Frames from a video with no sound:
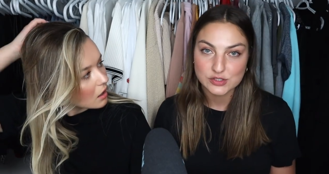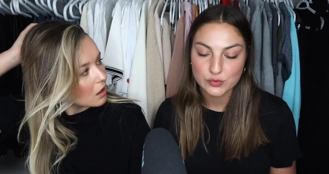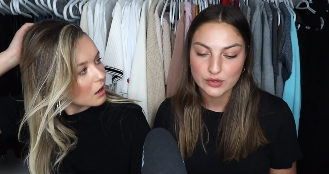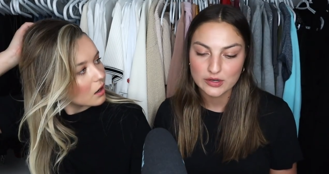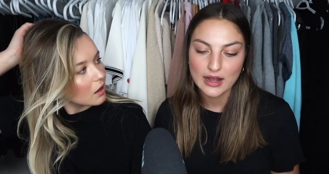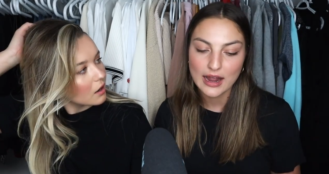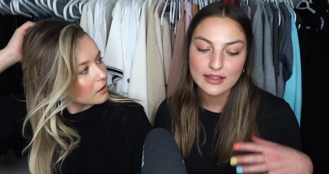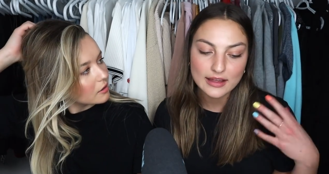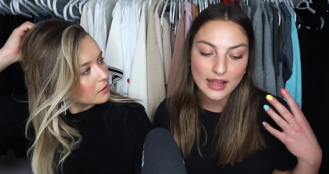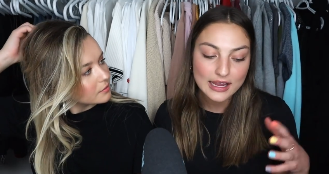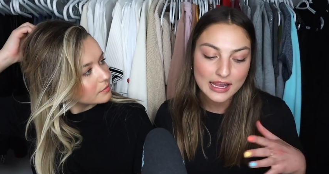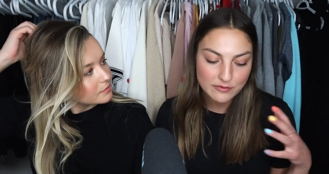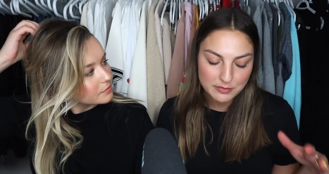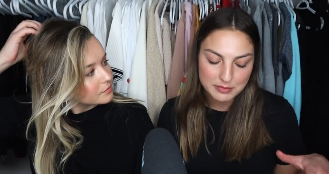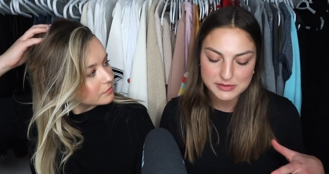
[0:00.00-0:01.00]
Speaker 1: school, I, I
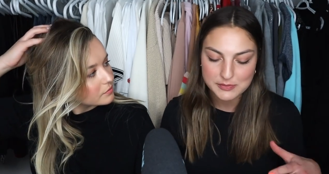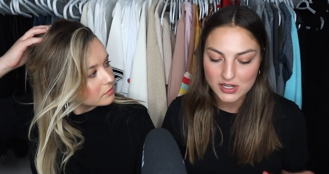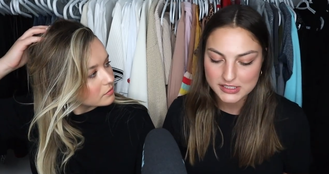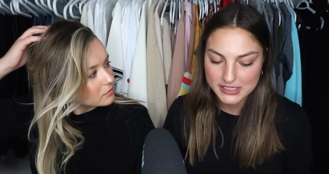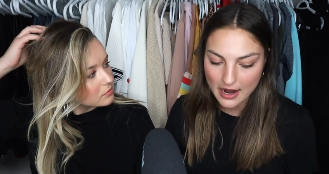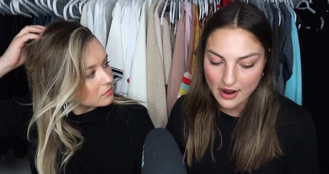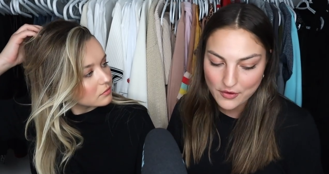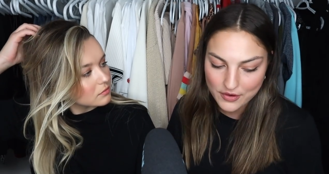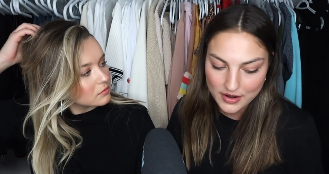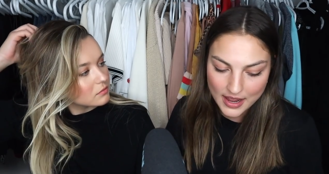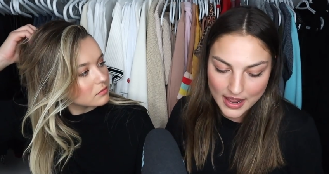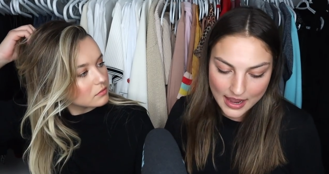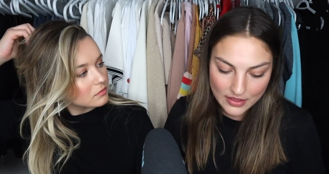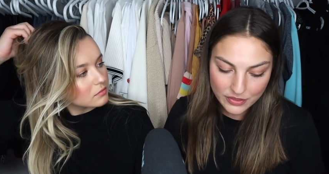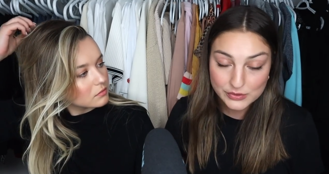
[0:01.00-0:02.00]
came from a small town.
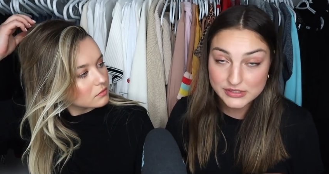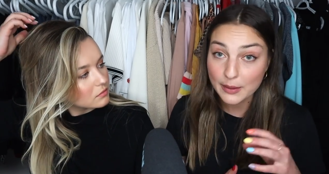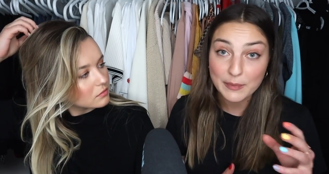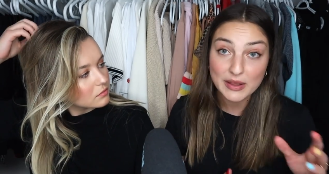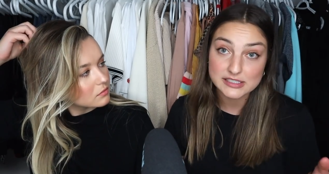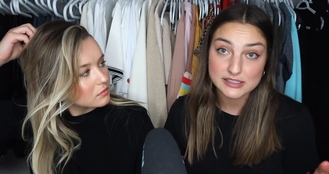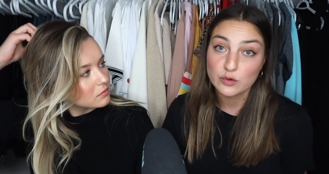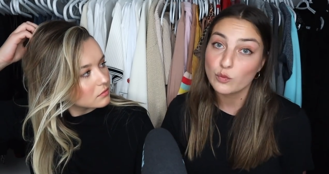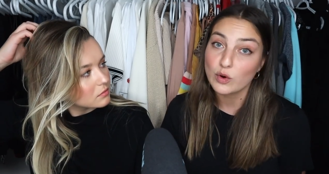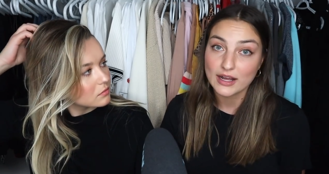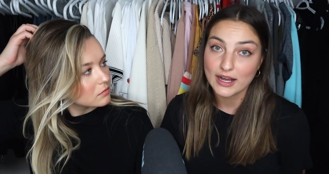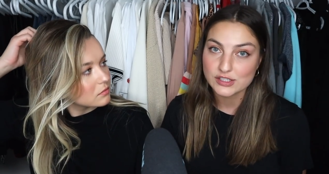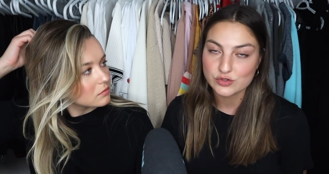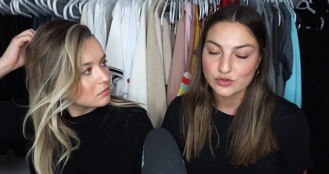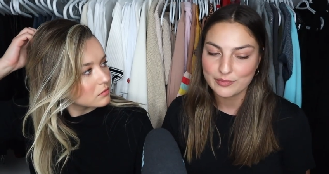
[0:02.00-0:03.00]
There was like basically one
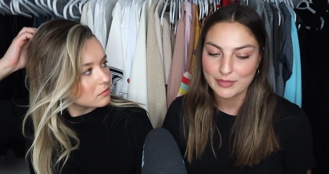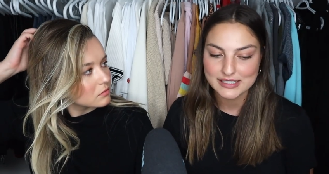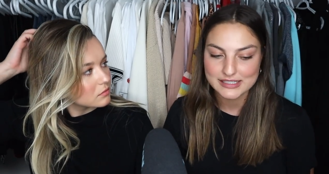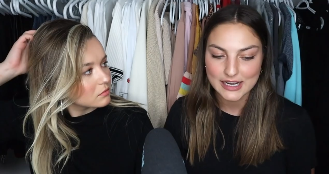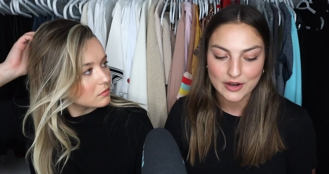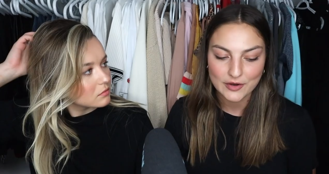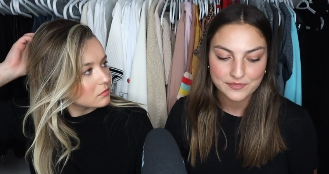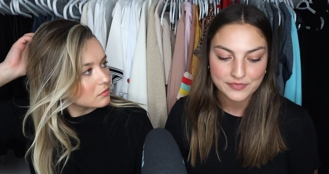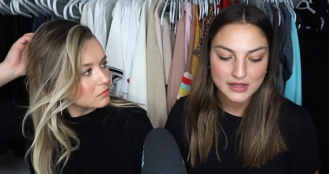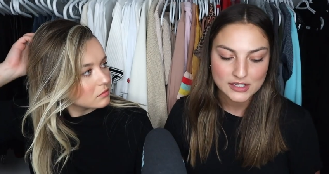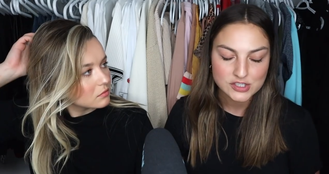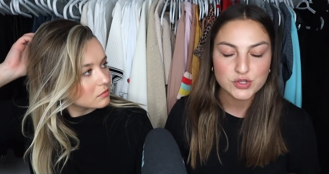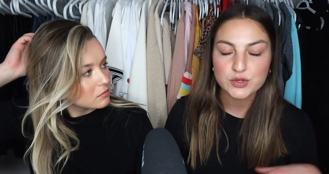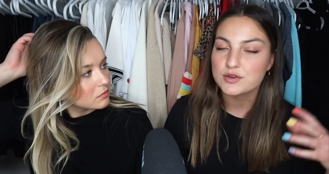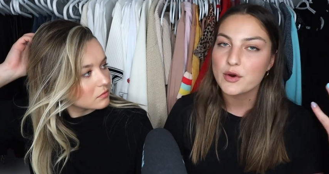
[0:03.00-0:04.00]
high school in my town,
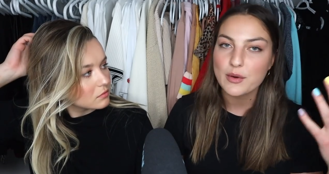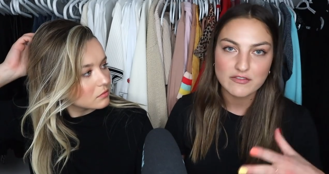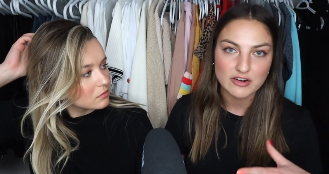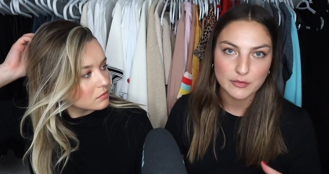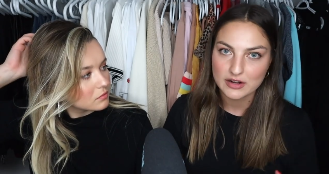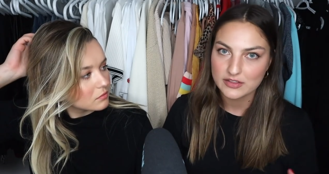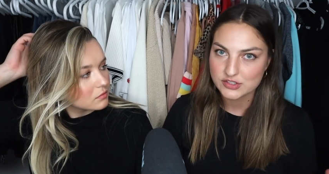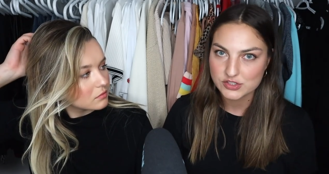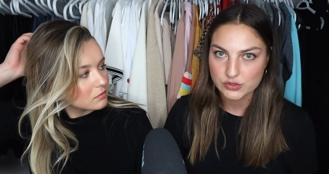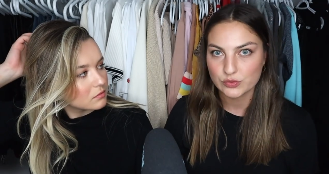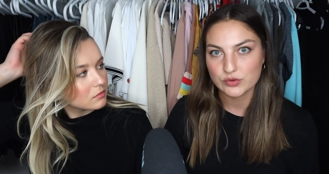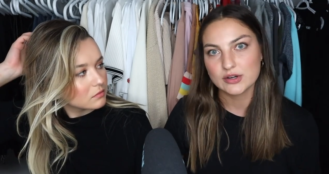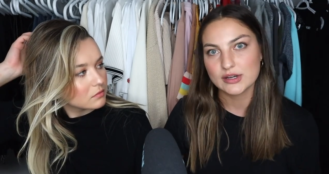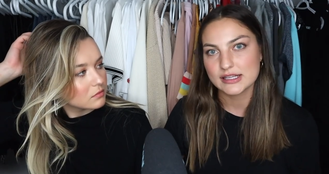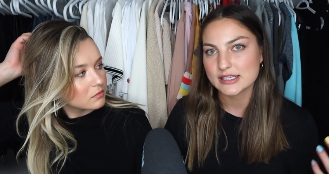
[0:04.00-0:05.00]
so you know everyone in the
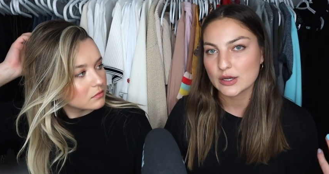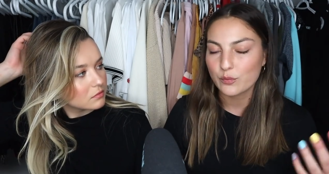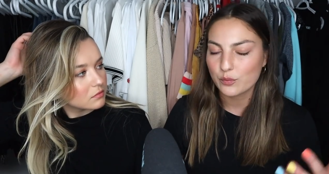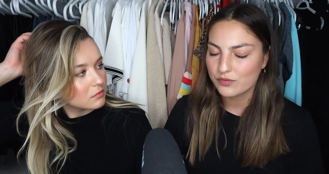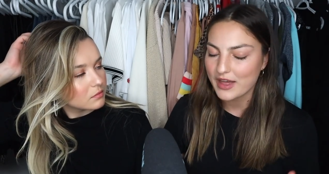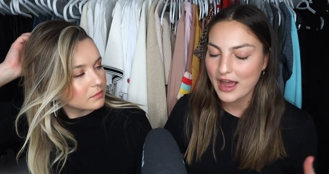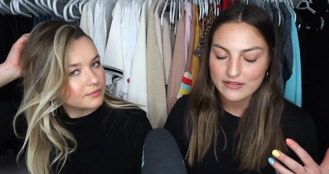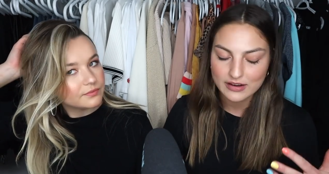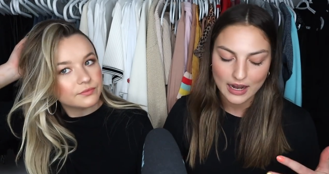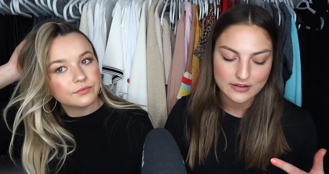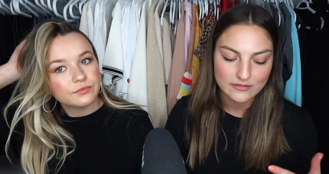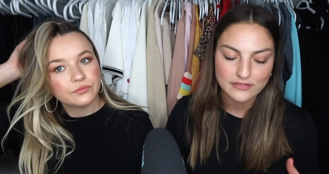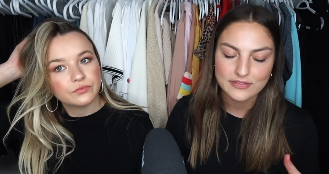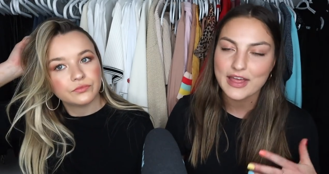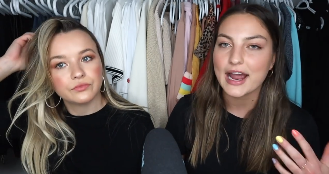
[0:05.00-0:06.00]
school. It's like that
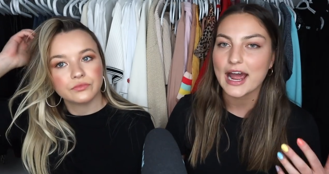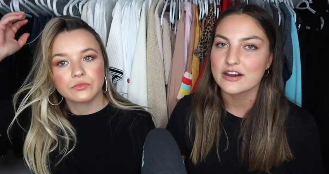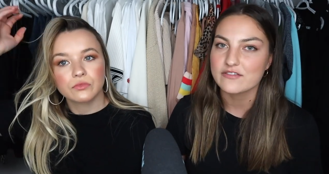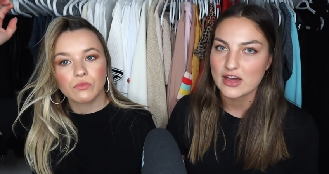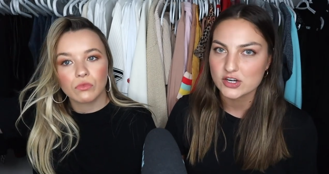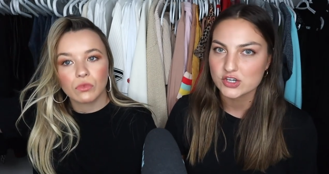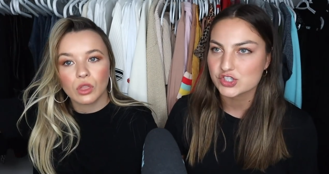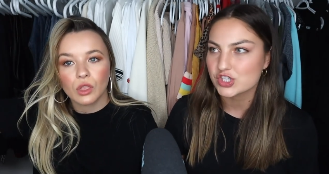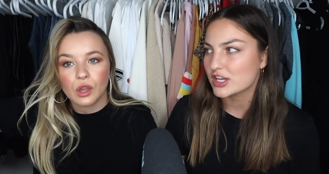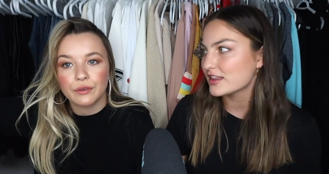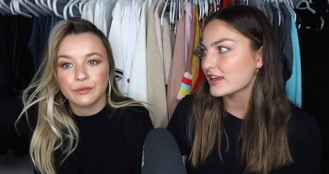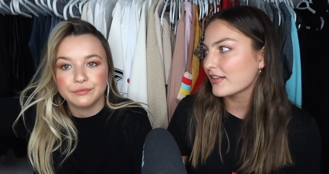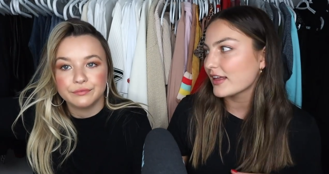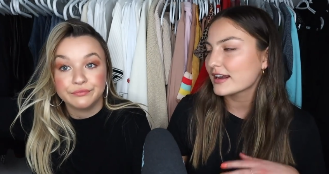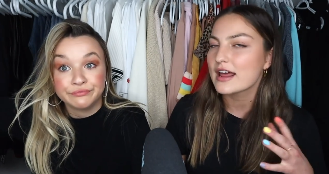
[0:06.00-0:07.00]
kind of that kind of energy.
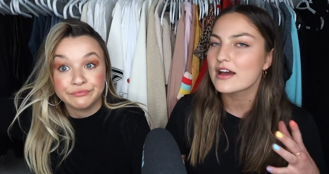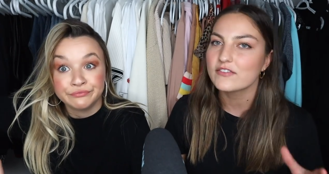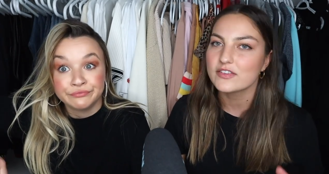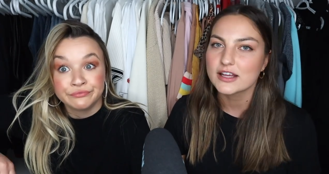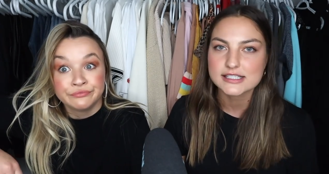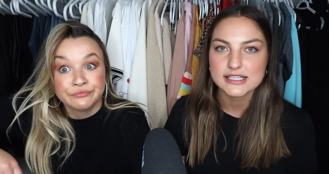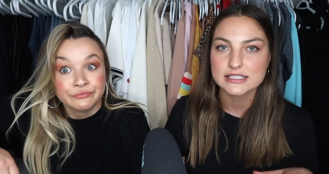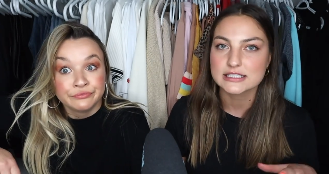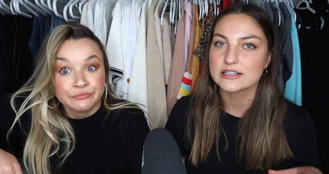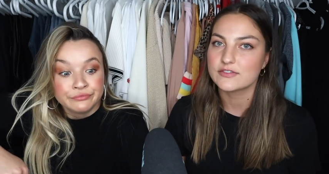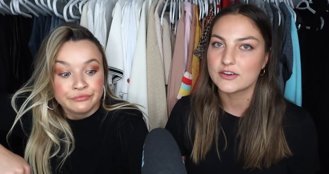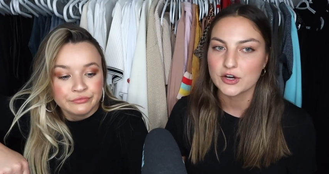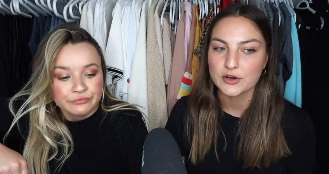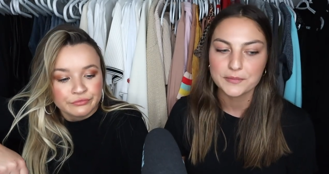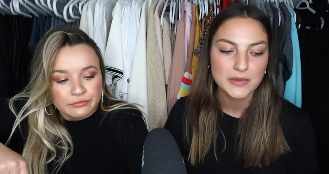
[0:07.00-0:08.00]
Think like Netflix indie
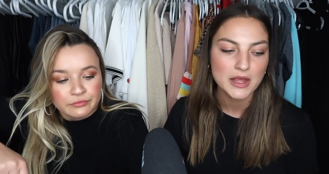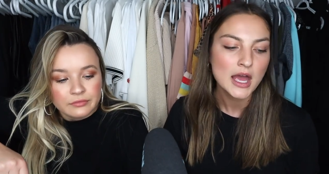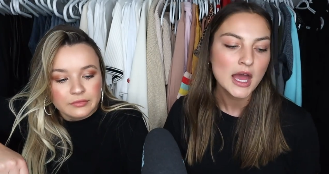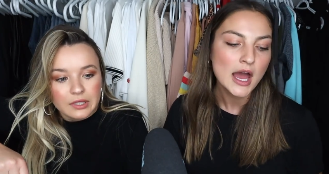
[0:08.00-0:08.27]
film.